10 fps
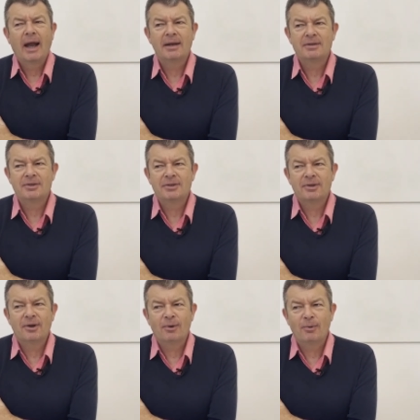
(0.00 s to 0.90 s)
And
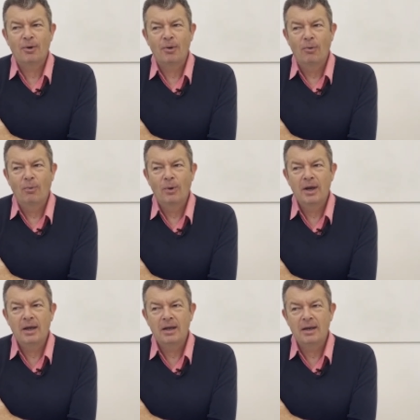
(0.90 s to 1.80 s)

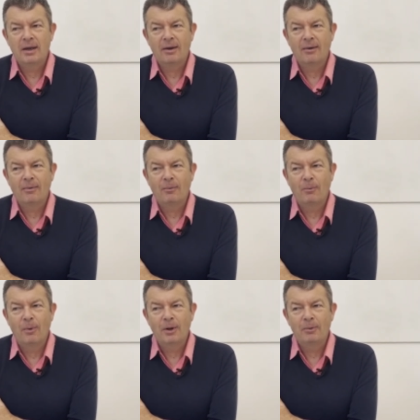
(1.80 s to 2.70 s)
we
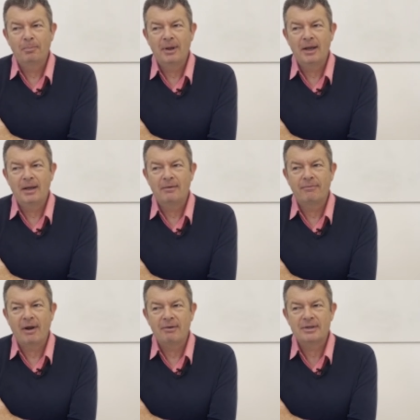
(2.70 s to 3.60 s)
will
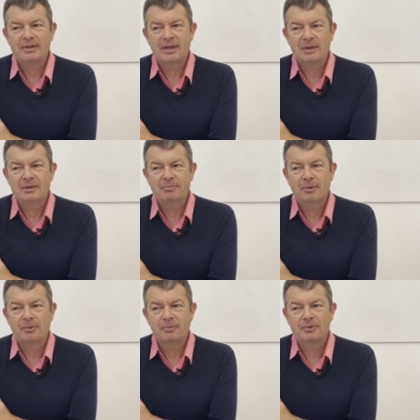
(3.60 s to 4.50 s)
be very
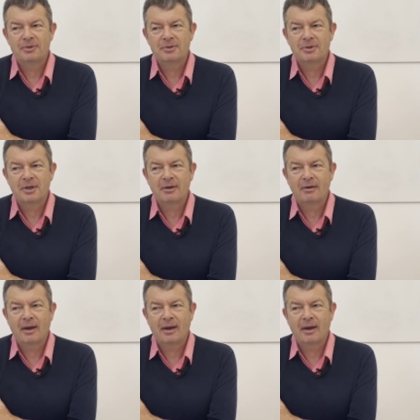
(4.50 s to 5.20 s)
susceptible to